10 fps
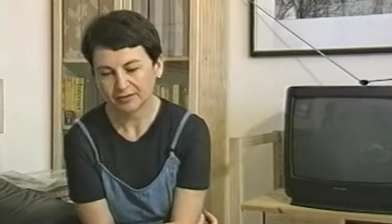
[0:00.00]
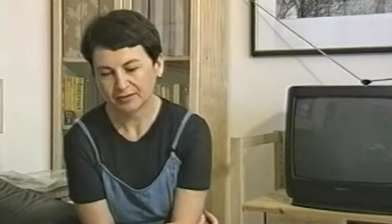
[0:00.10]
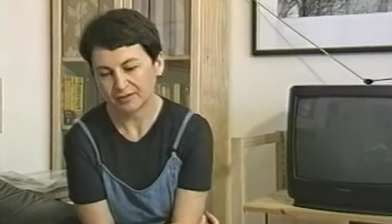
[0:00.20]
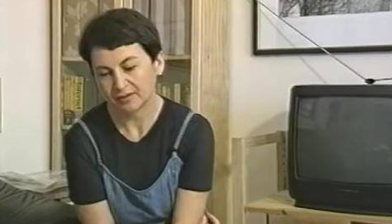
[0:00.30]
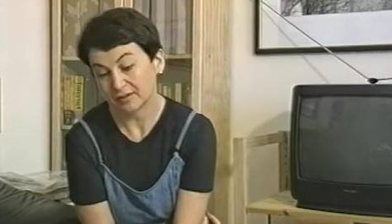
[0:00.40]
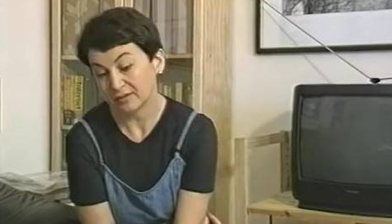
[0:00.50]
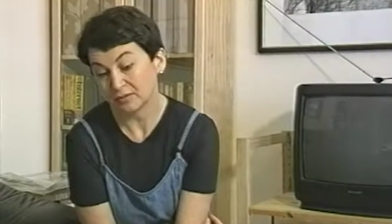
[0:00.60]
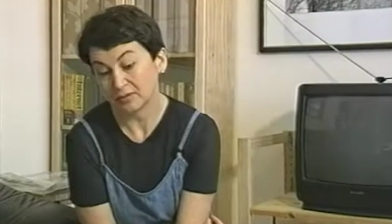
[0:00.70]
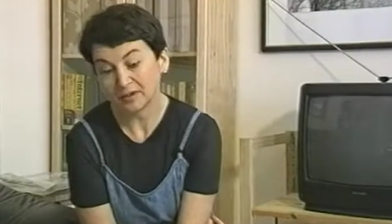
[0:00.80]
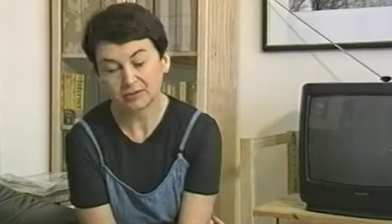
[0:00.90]
the
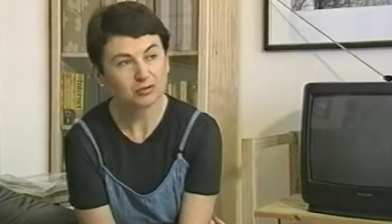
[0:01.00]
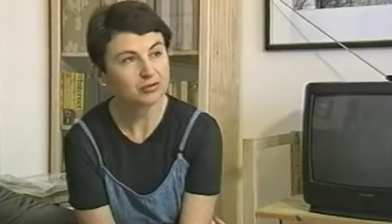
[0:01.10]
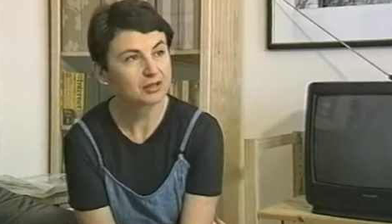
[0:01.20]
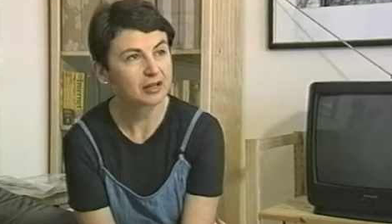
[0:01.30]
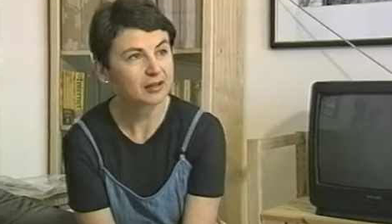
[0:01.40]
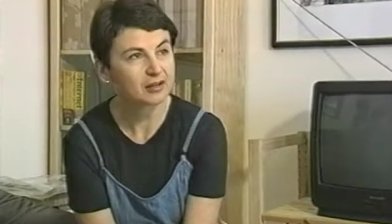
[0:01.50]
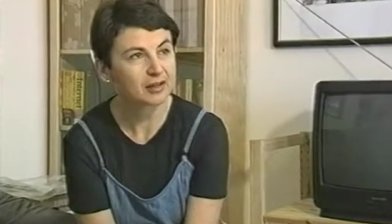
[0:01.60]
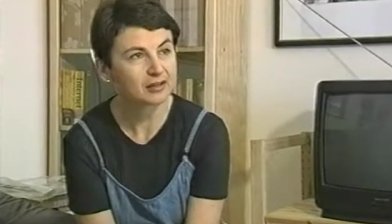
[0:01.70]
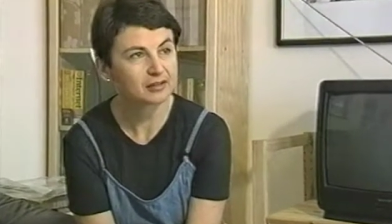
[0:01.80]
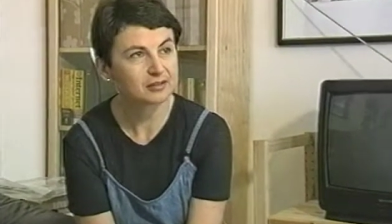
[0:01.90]
world looked
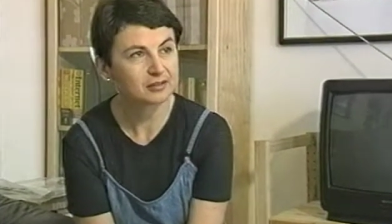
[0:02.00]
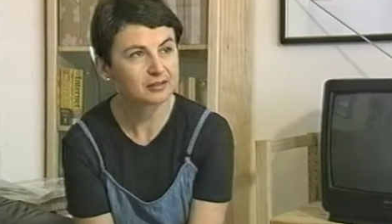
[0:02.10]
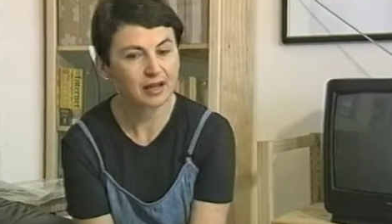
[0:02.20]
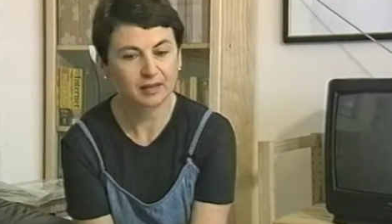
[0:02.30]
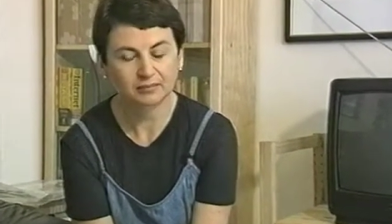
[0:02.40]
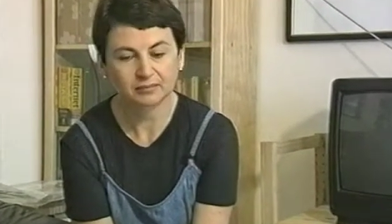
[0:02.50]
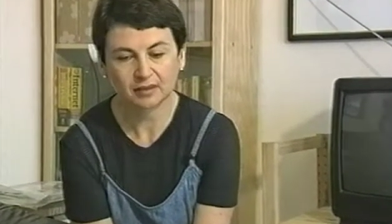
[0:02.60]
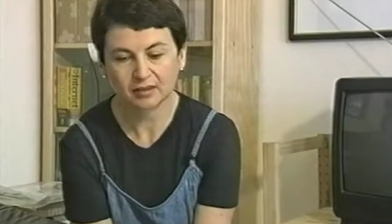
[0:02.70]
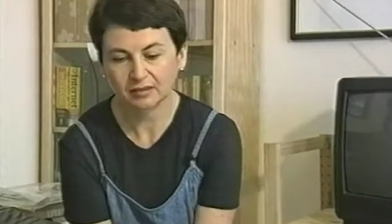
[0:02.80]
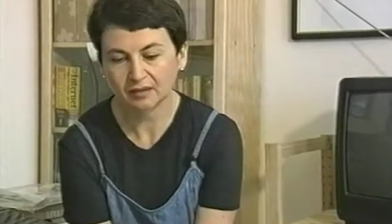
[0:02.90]
like at that time,
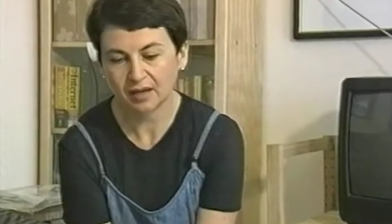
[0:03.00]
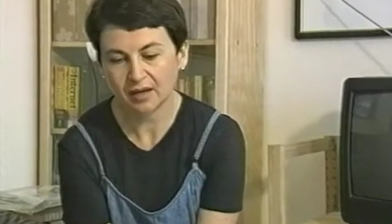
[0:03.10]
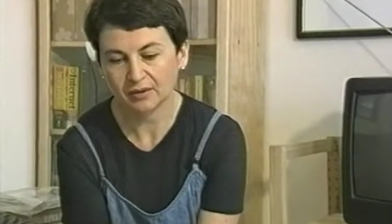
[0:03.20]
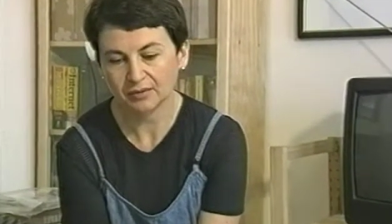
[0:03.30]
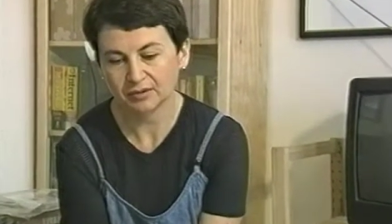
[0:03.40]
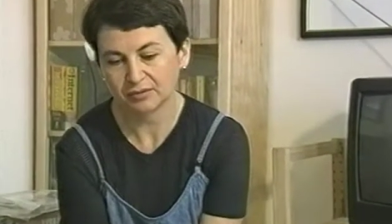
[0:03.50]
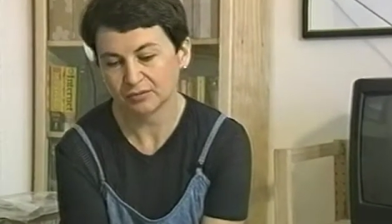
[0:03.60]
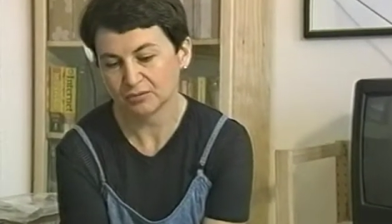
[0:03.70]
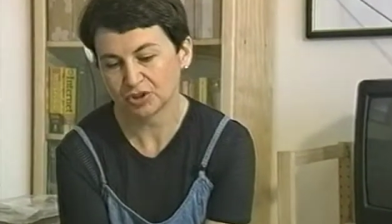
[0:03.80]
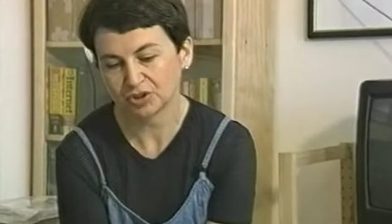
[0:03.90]
and how, in
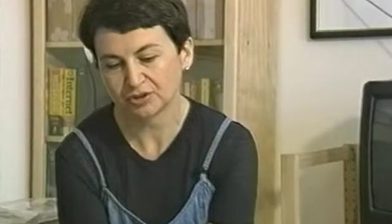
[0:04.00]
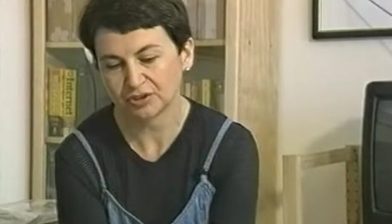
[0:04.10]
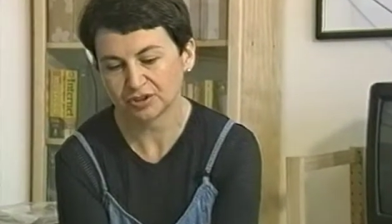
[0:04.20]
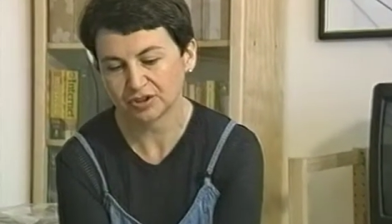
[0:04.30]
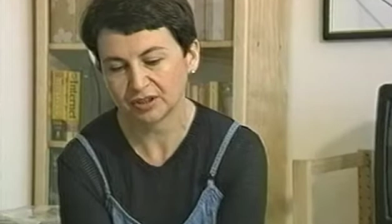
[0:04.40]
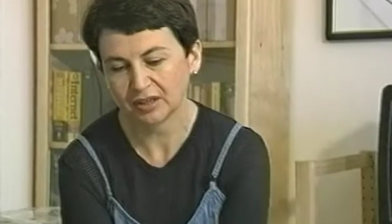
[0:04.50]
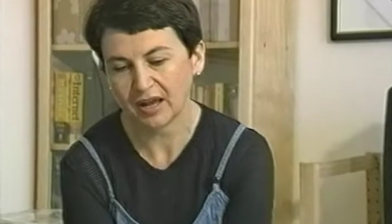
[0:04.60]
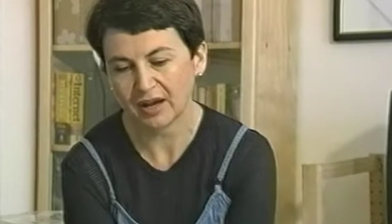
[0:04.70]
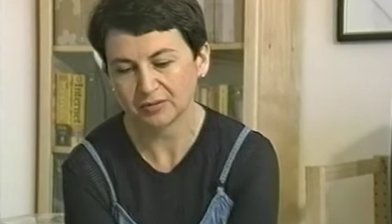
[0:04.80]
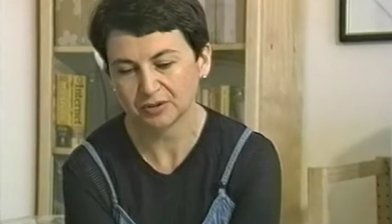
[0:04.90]
which condition,
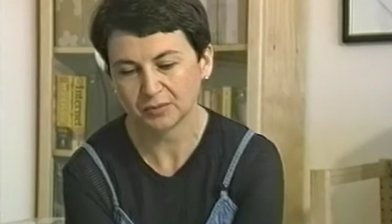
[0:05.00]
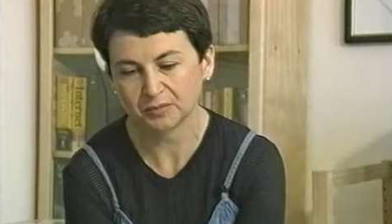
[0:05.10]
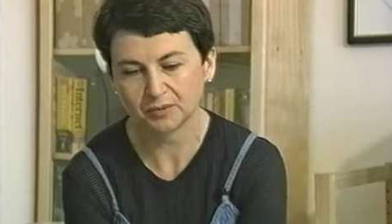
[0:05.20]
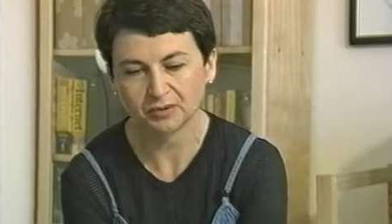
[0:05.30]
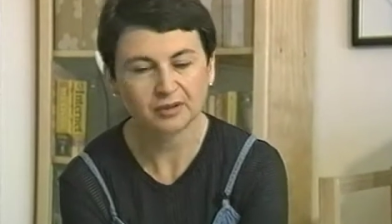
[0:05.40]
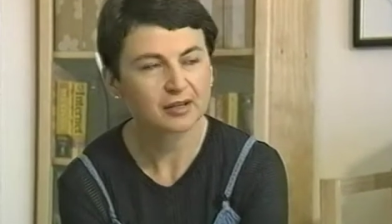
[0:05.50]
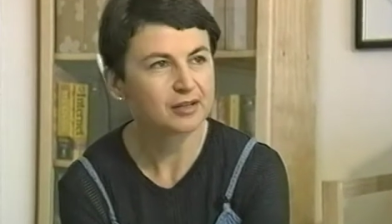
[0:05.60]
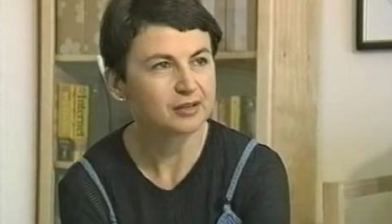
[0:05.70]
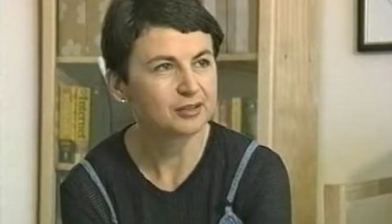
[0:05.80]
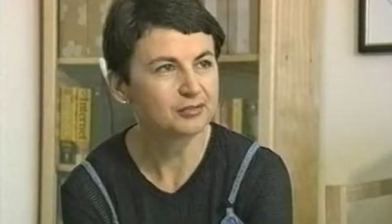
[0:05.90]
how these people
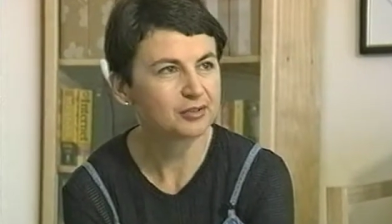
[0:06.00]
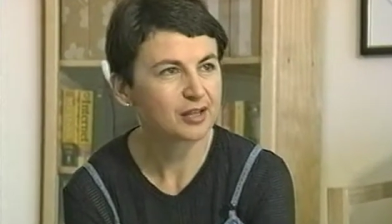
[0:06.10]
lived.